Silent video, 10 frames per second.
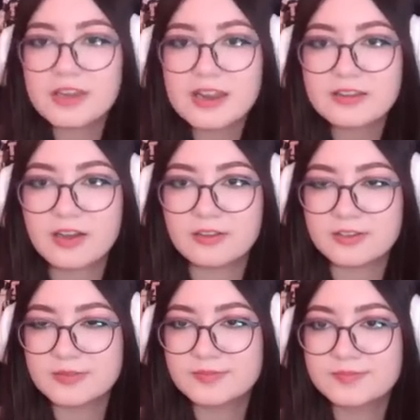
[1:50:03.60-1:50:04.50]
We can add
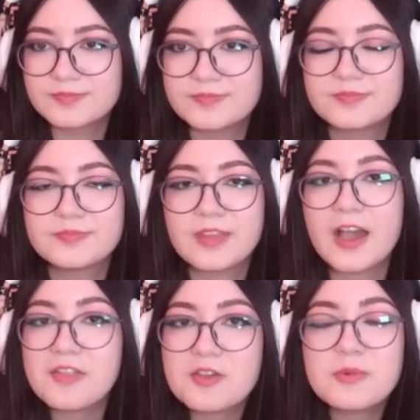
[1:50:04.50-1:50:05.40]
color.
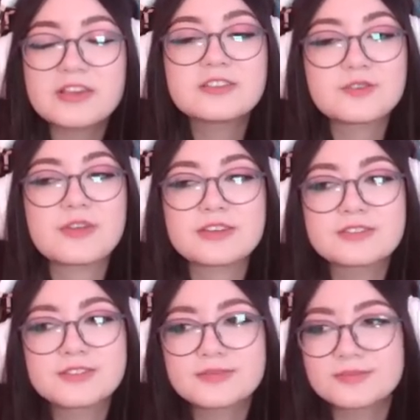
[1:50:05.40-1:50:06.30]
I think we can do
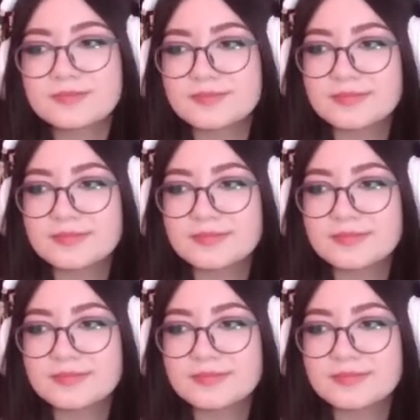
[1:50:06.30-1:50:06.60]
this.